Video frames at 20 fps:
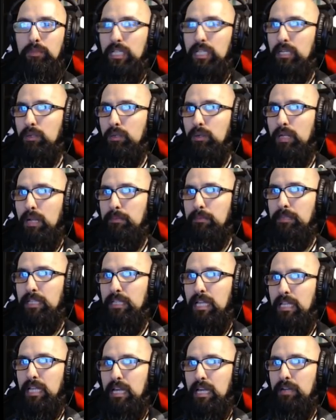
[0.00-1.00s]
Was I going up to
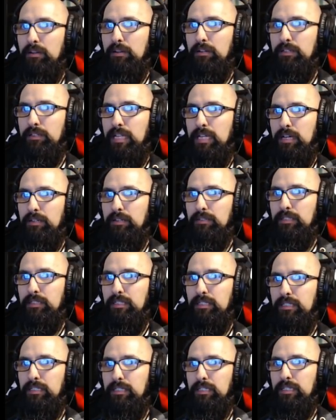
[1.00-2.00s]
that ladder or down to
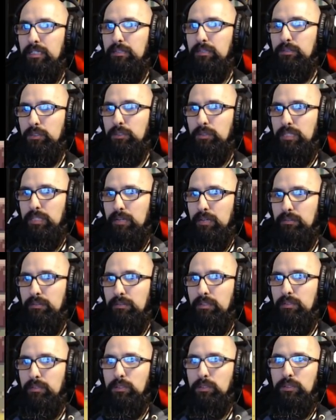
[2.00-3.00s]
the... I was going down.
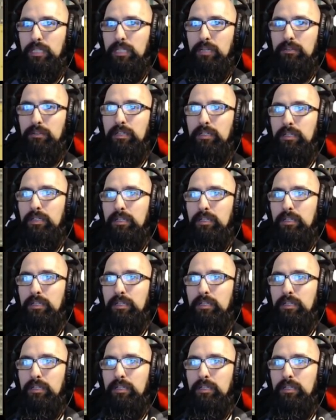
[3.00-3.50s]
I was going down.